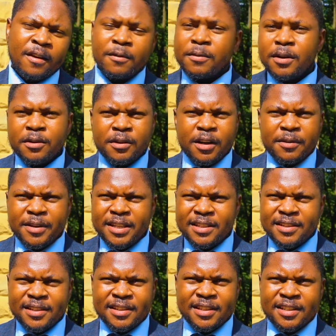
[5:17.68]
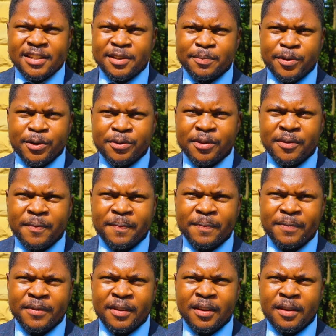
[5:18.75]
Well, our interest is in both,
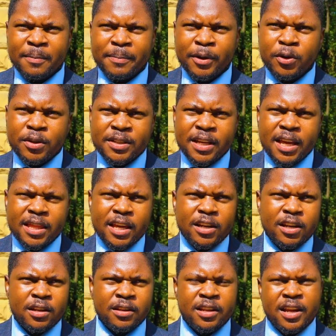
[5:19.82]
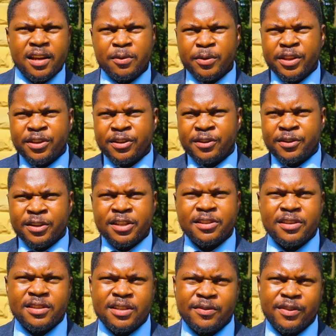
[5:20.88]
because at the end of the day, with
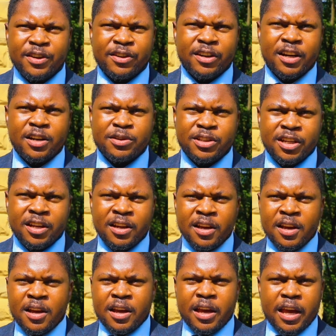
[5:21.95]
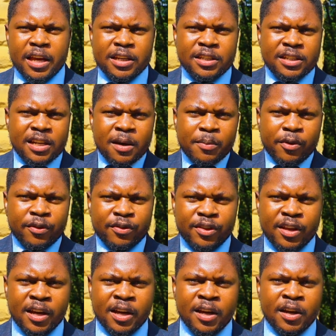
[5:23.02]
regenerative agriculture and some of
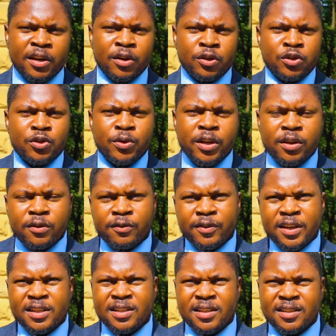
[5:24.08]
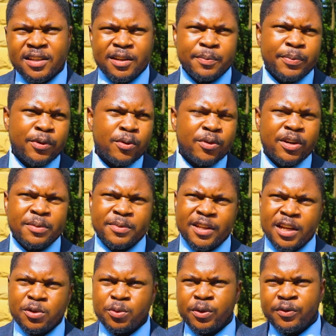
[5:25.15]
the new innovations and programs
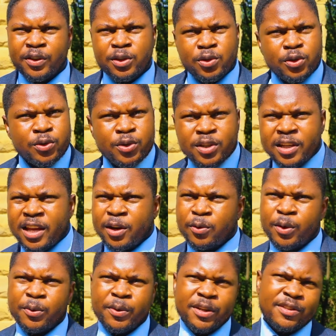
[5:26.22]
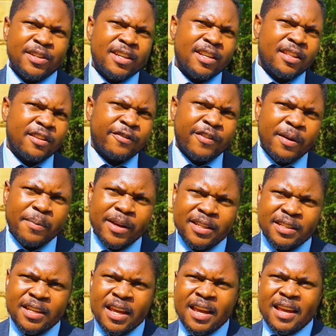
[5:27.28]
that we've introduced, like where we're training the
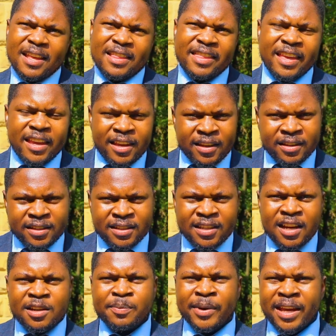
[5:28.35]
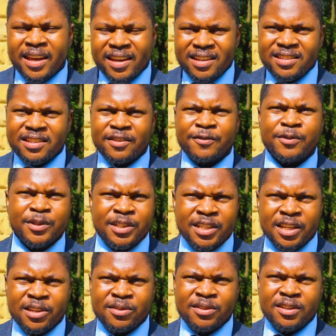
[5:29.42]
farmers, they start by aiding food
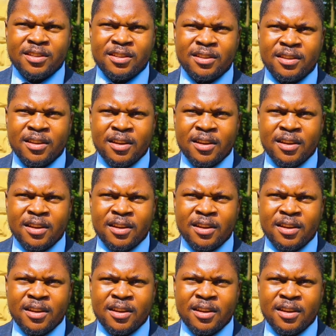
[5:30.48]
security.